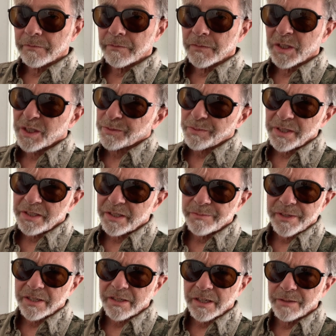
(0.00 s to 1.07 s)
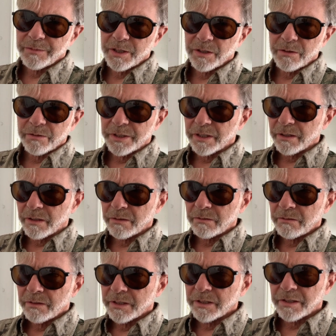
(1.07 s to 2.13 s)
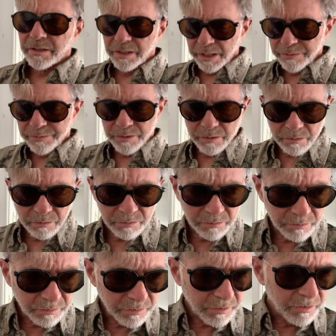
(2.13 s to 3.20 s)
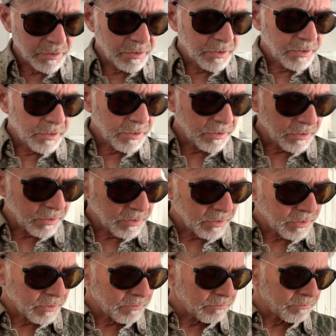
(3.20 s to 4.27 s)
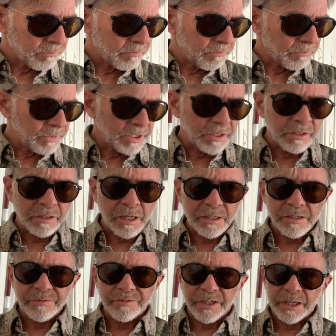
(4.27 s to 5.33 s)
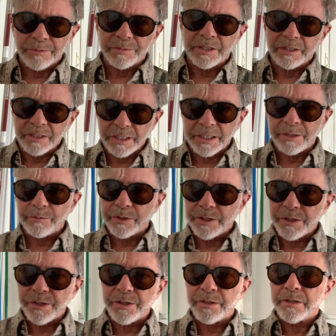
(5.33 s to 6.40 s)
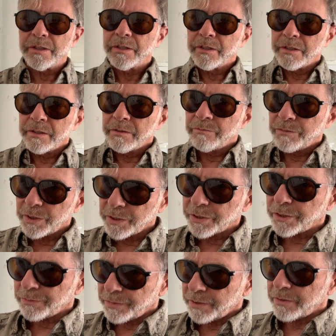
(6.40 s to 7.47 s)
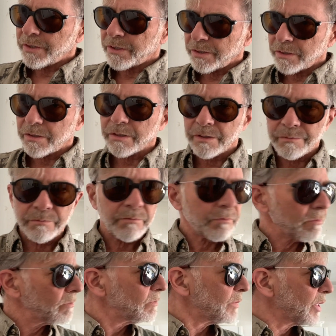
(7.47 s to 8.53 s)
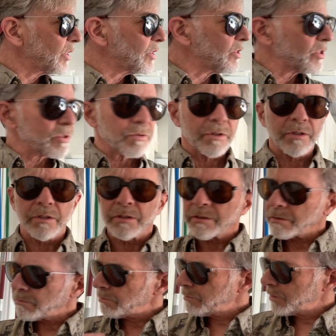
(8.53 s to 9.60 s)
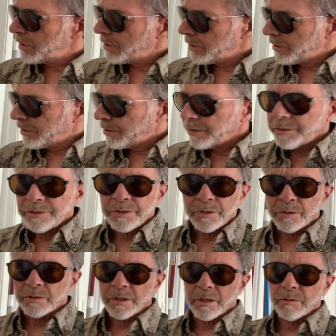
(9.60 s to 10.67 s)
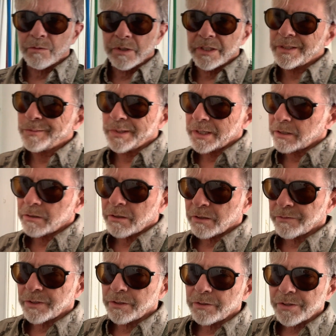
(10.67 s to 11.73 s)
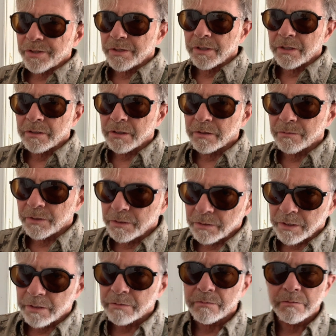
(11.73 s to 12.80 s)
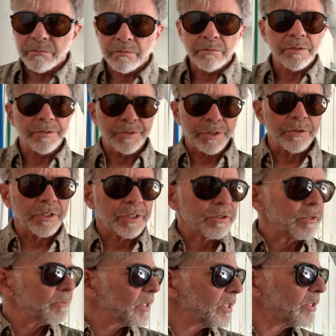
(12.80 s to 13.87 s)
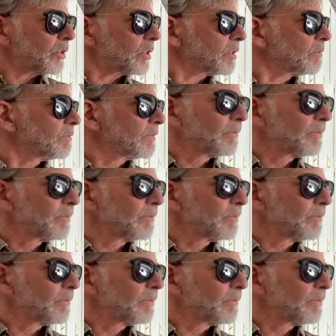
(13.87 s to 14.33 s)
spring's the best time to go, you know. It's safer. You get lots of vitamin D, which builds your immune system, makes you strong. You don't got to worry about overdosing on Corona. If you drink too much,